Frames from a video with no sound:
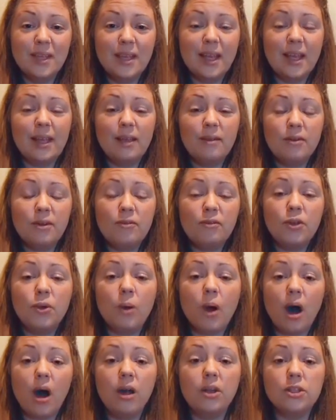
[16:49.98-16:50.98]
Even if you
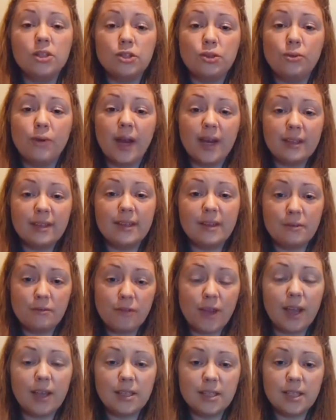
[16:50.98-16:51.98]
aren't directly
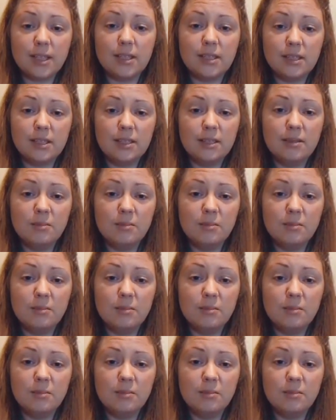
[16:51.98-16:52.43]
affected